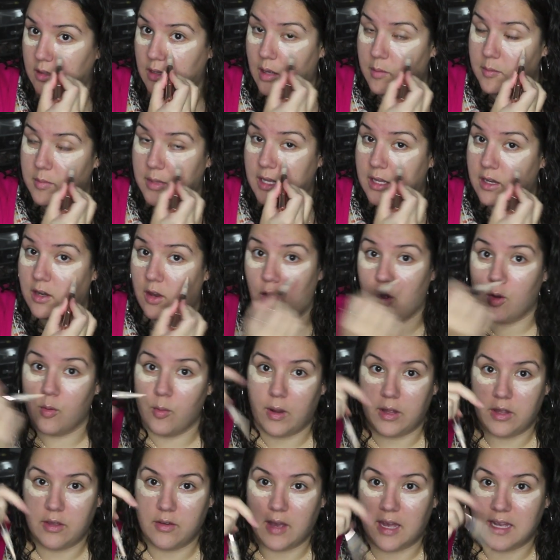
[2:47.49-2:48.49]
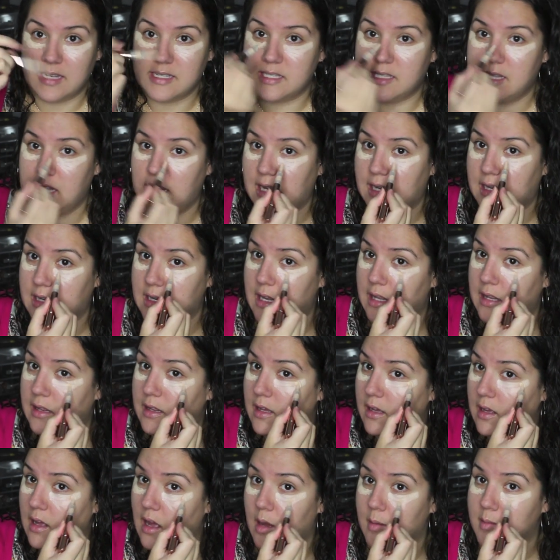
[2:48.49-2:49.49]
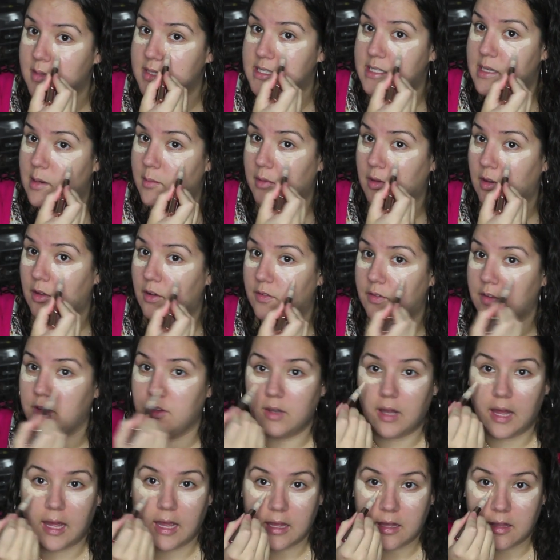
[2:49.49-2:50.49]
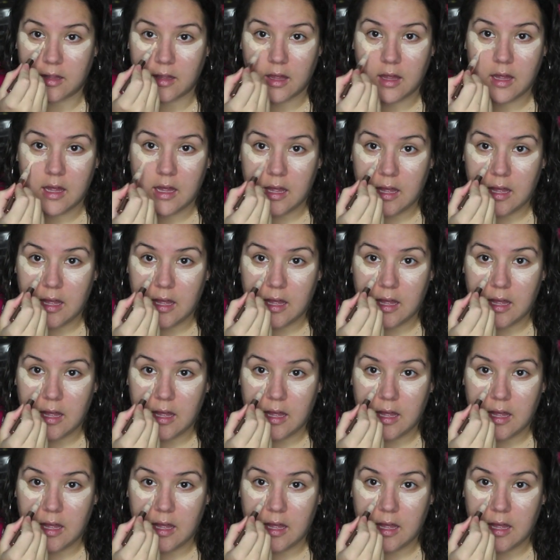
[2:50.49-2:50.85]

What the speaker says: Let me know what you guys think in the comments down below, if you like